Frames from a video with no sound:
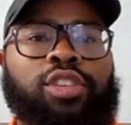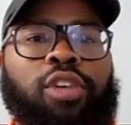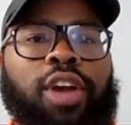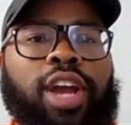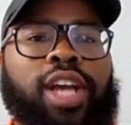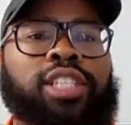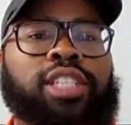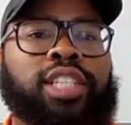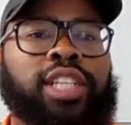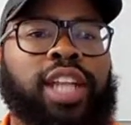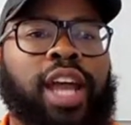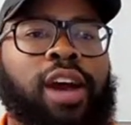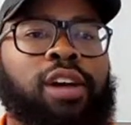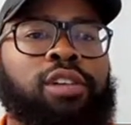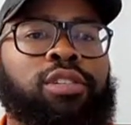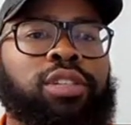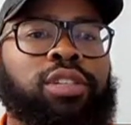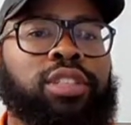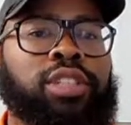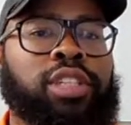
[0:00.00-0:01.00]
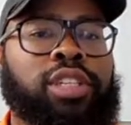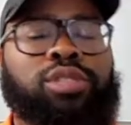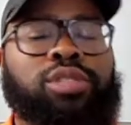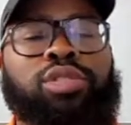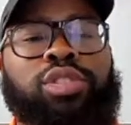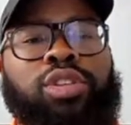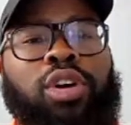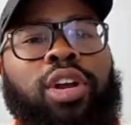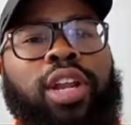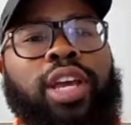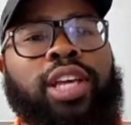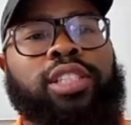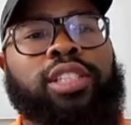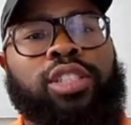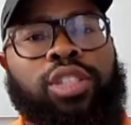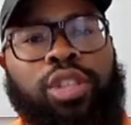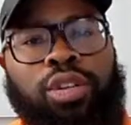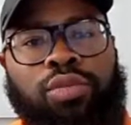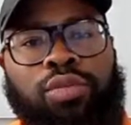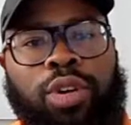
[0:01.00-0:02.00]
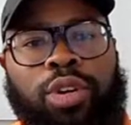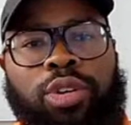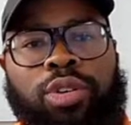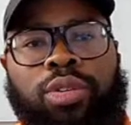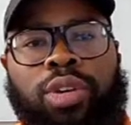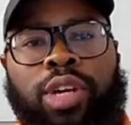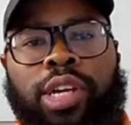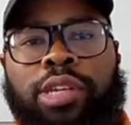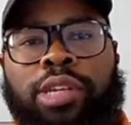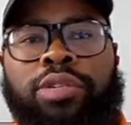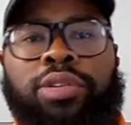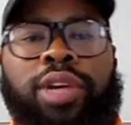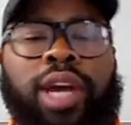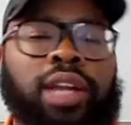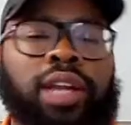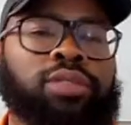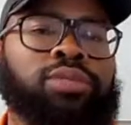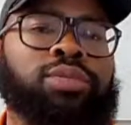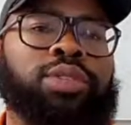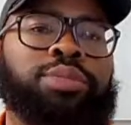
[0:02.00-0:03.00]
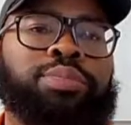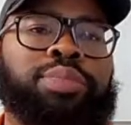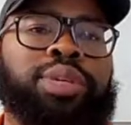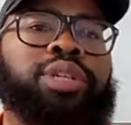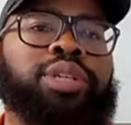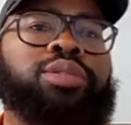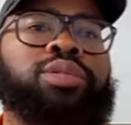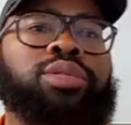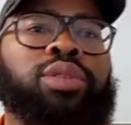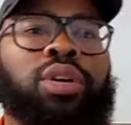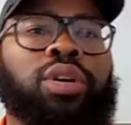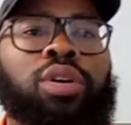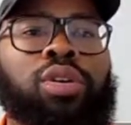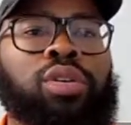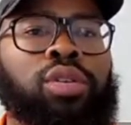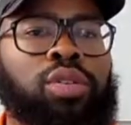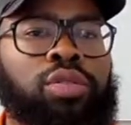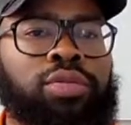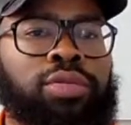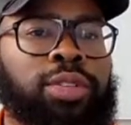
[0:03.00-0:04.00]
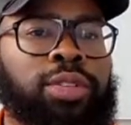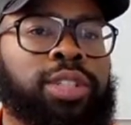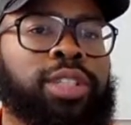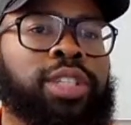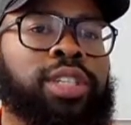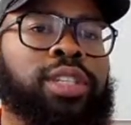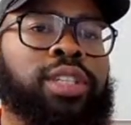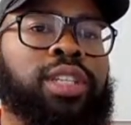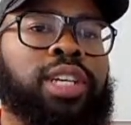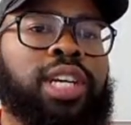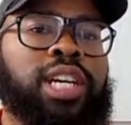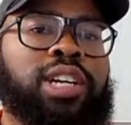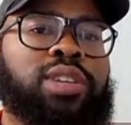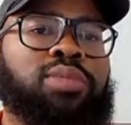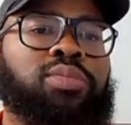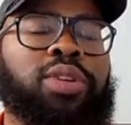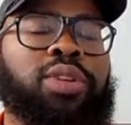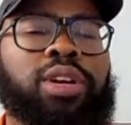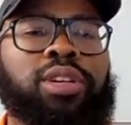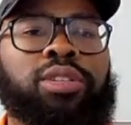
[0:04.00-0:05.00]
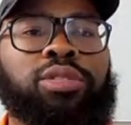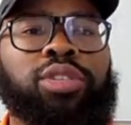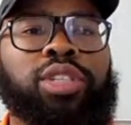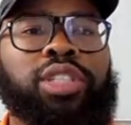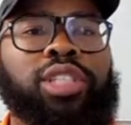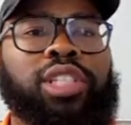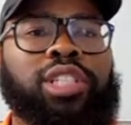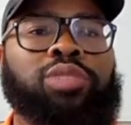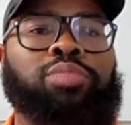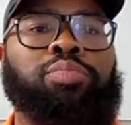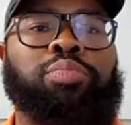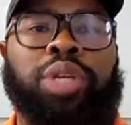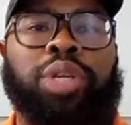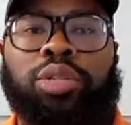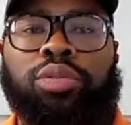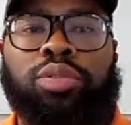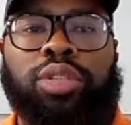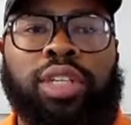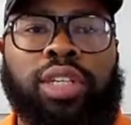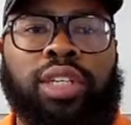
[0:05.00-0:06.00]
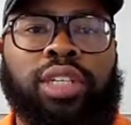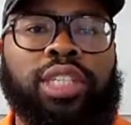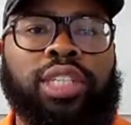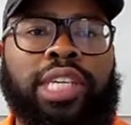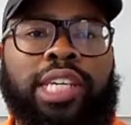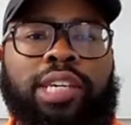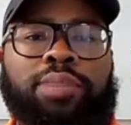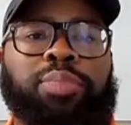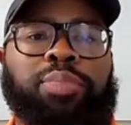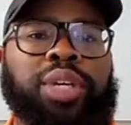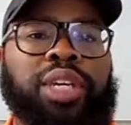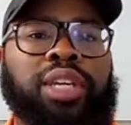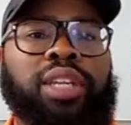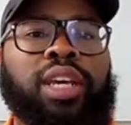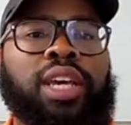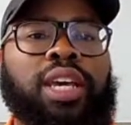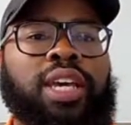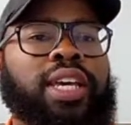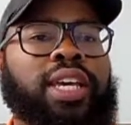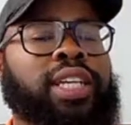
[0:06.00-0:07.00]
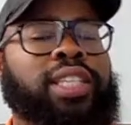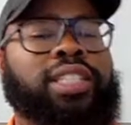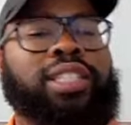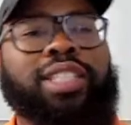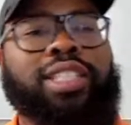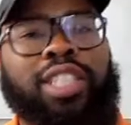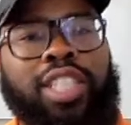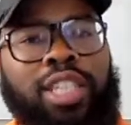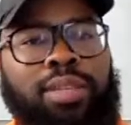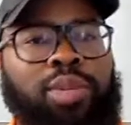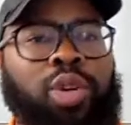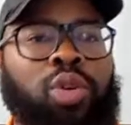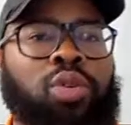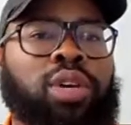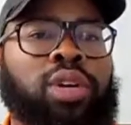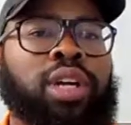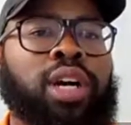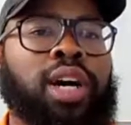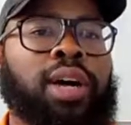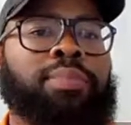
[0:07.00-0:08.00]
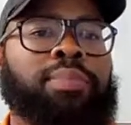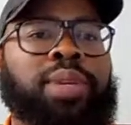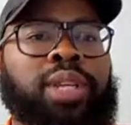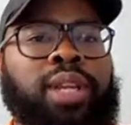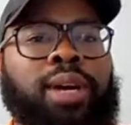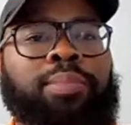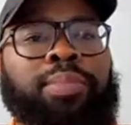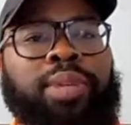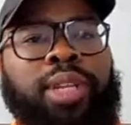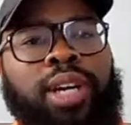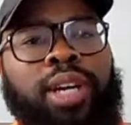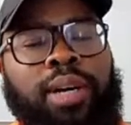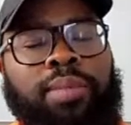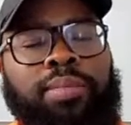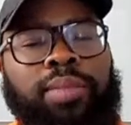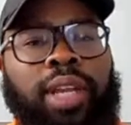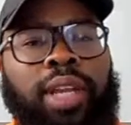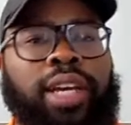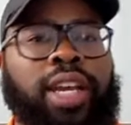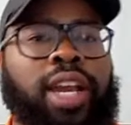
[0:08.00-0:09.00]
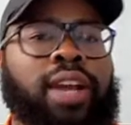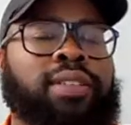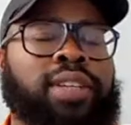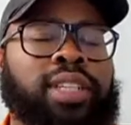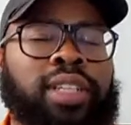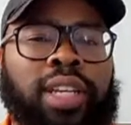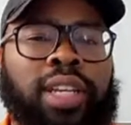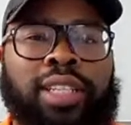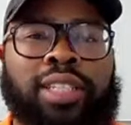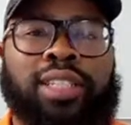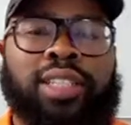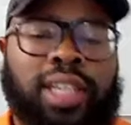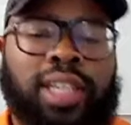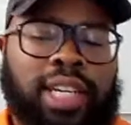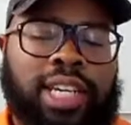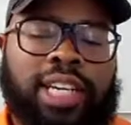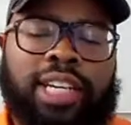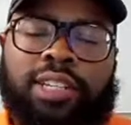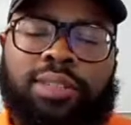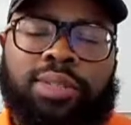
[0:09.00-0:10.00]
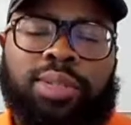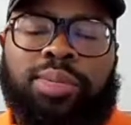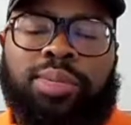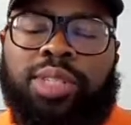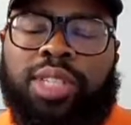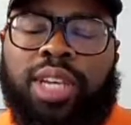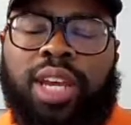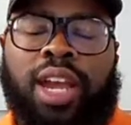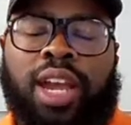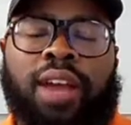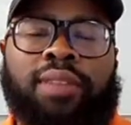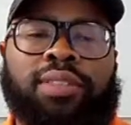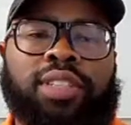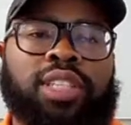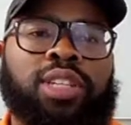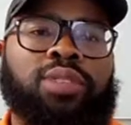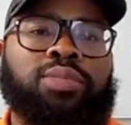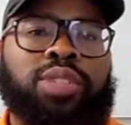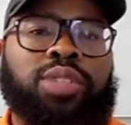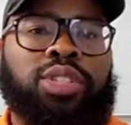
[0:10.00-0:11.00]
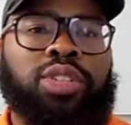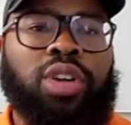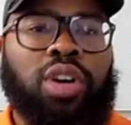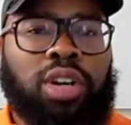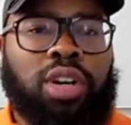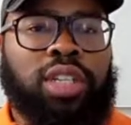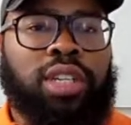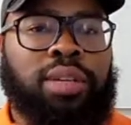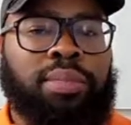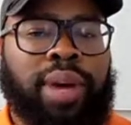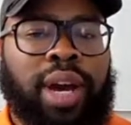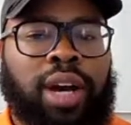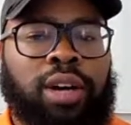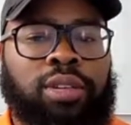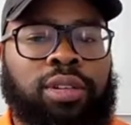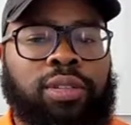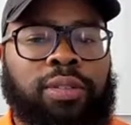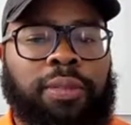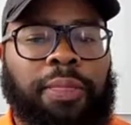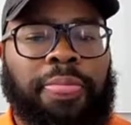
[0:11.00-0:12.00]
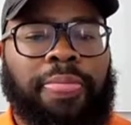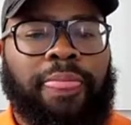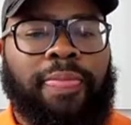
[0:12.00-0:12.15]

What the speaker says: crash it out, then you start at zero and you got to rebuild all over again. Where you could just build it, keep it, and just keep going up and up and up. Like we were saying, everything we talking about